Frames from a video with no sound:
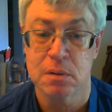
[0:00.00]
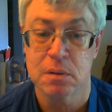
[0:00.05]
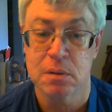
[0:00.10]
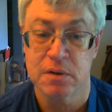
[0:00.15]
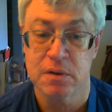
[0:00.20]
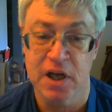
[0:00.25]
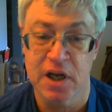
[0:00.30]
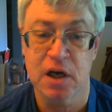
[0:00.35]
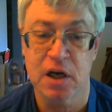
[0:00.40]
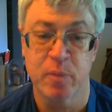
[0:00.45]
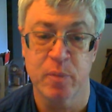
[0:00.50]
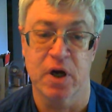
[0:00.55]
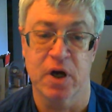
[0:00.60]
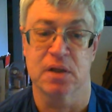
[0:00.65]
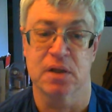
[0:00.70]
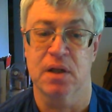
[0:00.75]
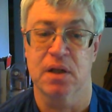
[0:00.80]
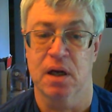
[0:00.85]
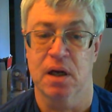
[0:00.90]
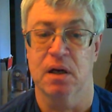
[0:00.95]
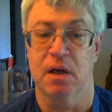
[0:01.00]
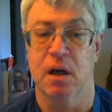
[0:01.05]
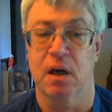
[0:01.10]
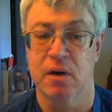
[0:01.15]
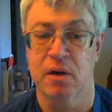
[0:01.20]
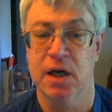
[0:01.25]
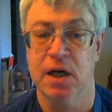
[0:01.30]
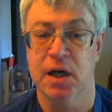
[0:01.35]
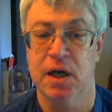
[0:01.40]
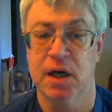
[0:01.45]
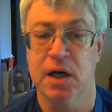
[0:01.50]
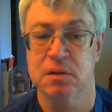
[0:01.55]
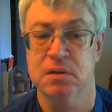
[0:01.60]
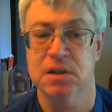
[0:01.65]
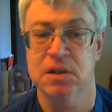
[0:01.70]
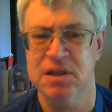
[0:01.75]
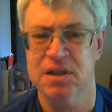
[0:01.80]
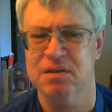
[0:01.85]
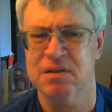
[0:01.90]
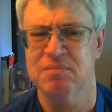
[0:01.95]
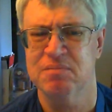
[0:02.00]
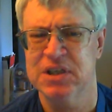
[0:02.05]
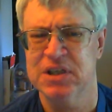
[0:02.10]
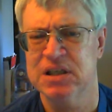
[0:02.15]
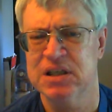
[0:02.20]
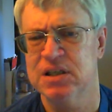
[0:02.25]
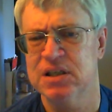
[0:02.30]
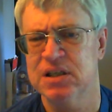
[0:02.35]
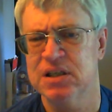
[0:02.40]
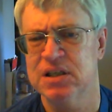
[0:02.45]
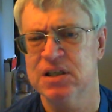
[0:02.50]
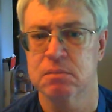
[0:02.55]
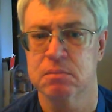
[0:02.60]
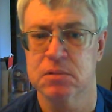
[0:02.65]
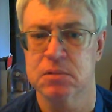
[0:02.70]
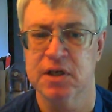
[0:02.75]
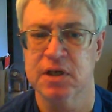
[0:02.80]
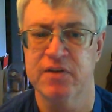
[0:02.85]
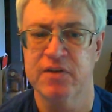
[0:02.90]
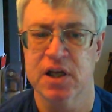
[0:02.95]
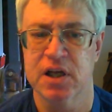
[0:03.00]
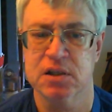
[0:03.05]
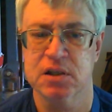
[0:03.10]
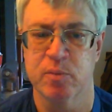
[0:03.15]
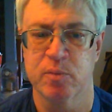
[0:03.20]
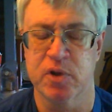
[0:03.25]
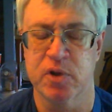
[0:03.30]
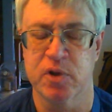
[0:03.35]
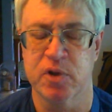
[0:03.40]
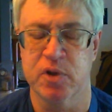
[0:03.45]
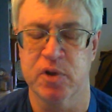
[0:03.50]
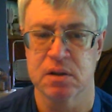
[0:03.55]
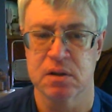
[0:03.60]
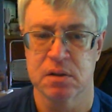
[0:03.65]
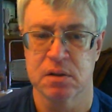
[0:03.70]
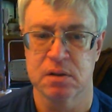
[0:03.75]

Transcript: Think about that, all right? Just give that some thought.